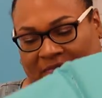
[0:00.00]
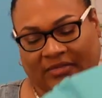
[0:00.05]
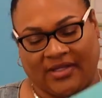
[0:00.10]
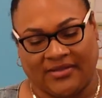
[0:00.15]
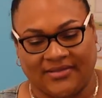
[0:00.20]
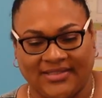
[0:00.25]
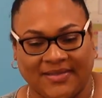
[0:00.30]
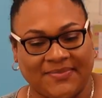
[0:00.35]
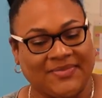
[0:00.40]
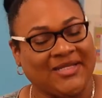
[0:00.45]

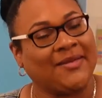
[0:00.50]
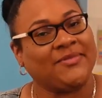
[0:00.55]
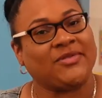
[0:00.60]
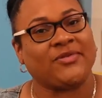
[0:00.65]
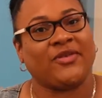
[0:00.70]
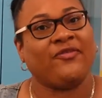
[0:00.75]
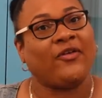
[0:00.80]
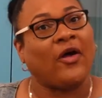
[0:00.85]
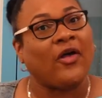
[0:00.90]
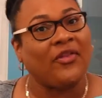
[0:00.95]
sometimes we
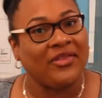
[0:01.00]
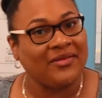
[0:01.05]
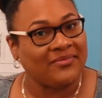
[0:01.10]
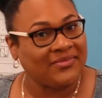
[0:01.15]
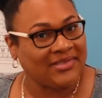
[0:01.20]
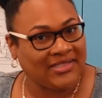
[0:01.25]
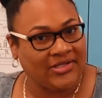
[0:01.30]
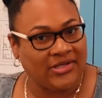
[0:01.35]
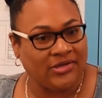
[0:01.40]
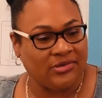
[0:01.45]
fold them
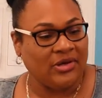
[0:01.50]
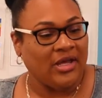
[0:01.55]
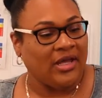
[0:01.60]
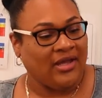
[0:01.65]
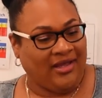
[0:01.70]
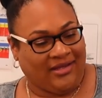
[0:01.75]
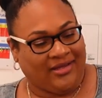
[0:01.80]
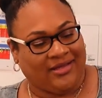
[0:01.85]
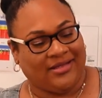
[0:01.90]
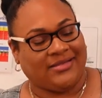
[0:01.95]

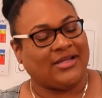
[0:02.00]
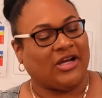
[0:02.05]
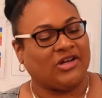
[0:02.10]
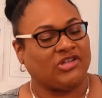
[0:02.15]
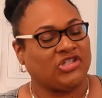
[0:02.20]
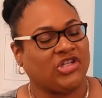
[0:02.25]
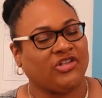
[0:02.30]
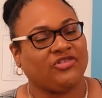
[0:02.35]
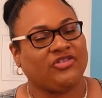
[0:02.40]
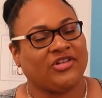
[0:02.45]
because our
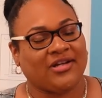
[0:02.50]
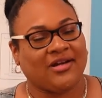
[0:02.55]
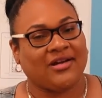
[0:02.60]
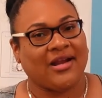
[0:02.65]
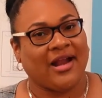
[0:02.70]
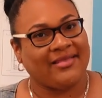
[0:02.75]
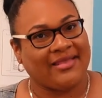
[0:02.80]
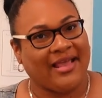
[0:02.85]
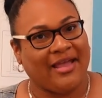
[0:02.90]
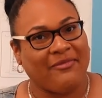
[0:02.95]
children are
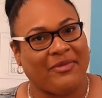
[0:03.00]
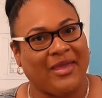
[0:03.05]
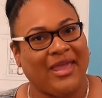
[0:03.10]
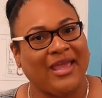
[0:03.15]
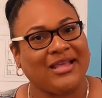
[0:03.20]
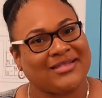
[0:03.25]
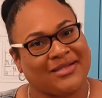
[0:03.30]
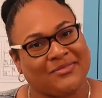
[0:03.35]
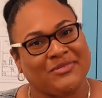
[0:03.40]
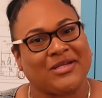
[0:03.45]
not that
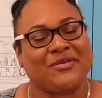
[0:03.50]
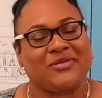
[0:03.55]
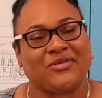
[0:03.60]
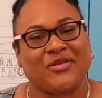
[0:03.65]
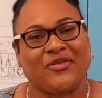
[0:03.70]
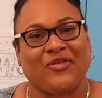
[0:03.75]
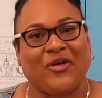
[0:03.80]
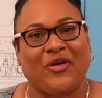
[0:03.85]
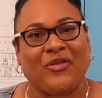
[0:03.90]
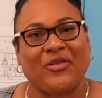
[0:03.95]
big. Sometimes we
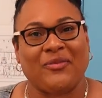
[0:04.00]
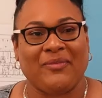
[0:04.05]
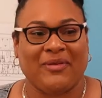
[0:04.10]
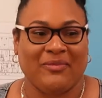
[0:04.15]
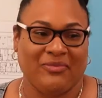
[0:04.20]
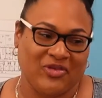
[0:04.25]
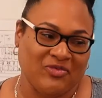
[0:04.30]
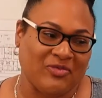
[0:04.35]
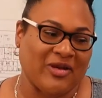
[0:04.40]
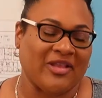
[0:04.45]
fold them
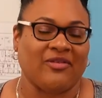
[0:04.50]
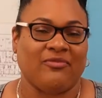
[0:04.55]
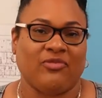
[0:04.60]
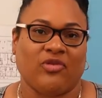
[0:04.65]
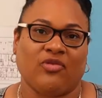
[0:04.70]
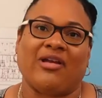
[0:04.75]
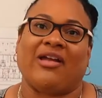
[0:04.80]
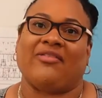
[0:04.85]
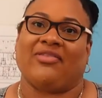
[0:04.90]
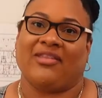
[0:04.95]
and spread them
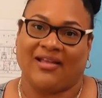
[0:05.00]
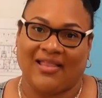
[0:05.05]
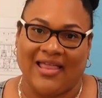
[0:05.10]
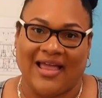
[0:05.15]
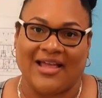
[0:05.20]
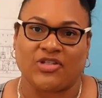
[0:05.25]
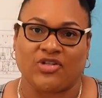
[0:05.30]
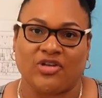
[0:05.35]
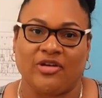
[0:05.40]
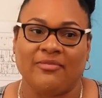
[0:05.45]
throughout the
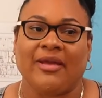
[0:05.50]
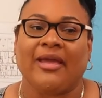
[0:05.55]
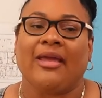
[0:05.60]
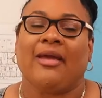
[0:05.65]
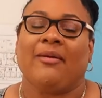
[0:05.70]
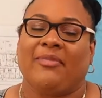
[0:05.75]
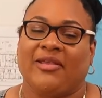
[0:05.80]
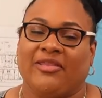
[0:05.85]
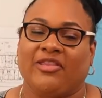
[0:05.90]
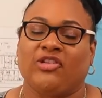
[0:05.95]
classroom.
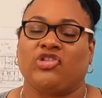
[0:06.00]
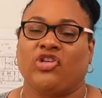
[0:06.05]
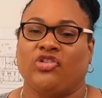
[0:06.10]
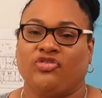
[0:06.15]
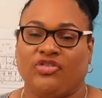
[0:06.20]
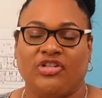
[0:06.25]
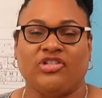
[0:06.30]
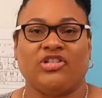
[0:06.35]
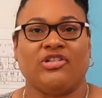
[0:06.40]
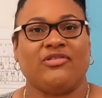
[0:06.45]
But the
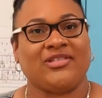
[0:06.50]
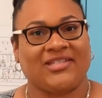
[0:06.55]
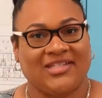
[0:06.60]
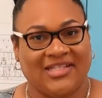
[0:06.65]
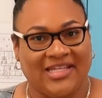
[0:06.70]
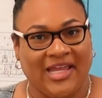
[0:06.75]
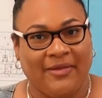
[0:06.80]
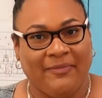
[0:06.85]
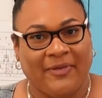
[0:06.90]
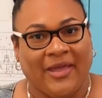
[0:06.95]
children do
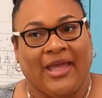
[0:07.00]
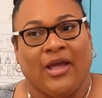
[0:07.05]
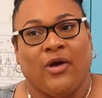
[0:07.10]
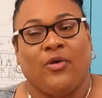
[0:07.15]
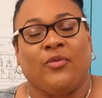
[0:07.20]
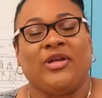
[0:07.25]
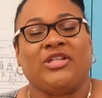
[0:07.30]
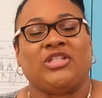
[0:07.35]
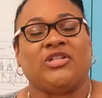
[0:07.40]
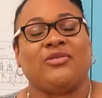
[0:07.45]
sleep.
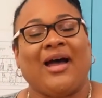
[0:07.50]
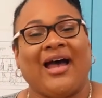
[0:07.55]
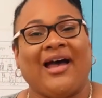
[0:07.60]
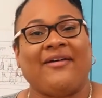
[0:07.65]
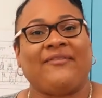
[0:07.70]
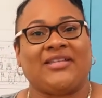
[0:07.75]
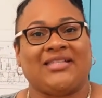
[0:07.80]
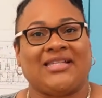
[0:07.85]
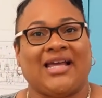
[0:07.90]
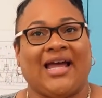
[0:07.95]
We do have
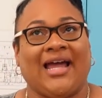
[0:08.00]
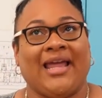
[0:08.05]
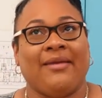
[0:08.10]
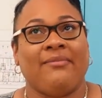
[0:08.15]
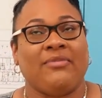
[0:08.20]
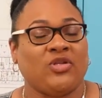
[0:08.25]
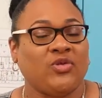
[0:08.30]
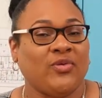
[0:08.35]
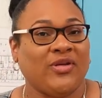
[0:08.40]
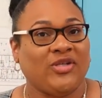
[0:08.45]
a time
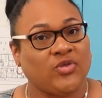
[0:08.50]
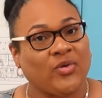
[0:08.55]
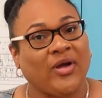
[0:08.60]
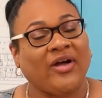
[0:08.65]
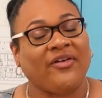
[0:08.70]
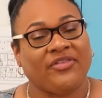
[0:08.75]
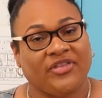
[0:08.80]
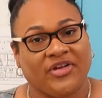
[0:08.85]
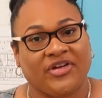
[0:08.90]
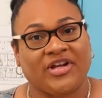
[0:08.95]
between
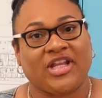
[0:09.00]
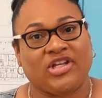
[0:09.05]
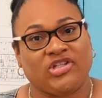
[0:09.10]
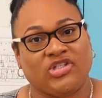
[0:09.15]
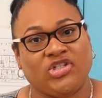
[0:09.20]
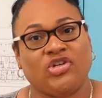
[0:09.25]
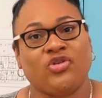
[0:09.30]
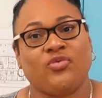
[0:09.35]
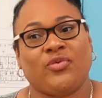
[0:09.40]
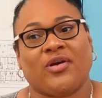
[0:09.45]
12:30 and
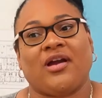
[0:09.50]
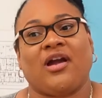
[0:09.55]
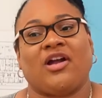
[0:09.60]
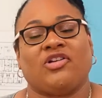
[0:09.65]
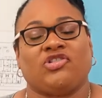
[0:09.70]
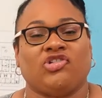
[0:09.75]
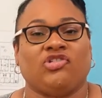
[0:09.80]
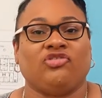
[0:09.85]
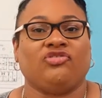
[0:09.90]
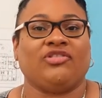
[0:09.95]
2 where our
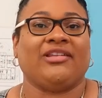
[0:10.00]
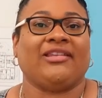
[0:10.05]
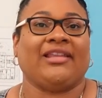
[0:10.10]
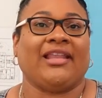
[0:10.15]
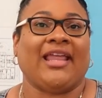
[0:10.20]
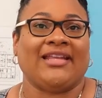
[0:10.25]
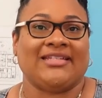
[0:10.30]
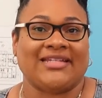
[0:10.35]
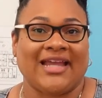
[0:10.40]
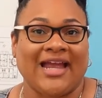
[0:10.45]
children
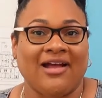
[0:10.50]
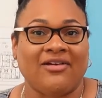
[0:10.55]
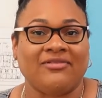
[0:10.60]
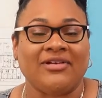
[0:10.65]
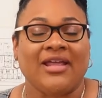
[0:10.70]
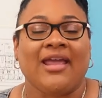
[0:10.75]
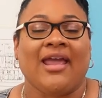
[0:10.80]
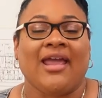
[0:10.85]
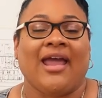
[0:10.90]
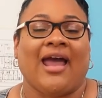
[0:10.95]
lay down
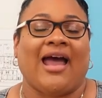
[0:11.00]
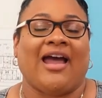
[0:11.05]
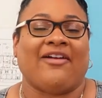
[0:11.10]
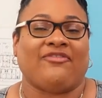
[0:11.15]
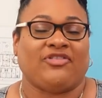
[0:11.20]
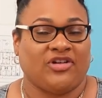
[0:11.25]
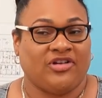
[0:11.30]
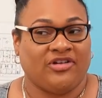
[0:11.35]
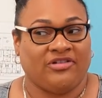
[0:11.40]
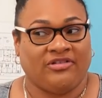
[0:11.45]

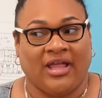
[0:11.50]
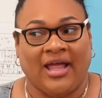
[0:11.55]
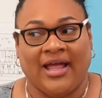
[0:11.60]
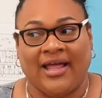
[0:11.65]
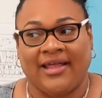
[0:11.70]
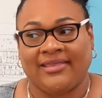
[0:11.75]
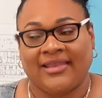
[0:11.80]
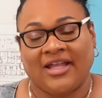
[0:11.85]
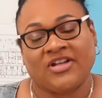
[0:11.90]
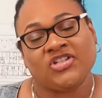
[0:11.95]
after
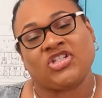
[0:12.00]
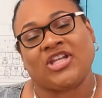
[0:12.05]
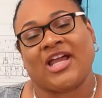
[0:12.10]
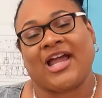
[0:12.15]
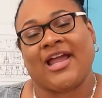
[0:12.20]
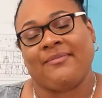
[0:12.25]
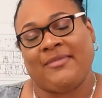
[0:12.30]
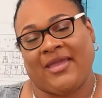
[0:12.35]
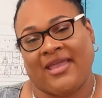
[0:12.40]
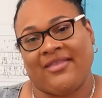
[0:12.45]

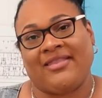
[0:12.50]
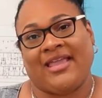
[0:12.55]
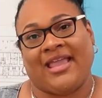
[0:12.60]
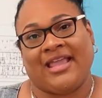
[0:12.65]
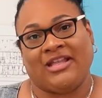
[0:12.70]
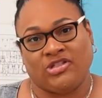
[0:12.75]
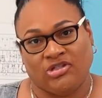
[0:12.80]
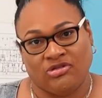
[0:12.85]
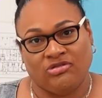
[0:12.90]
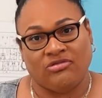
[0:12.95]
lunchtime and they
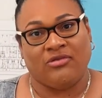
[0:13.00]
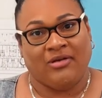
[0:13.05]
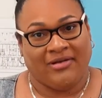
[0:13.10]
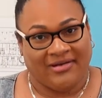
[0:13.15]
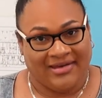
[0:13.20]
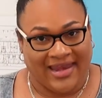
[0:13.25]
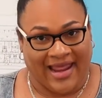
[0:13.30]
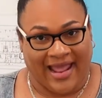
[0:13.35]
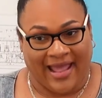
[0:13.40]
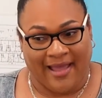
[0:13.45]
do
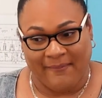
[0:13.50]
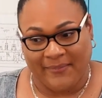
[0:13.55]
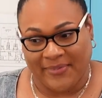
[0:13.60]
nap.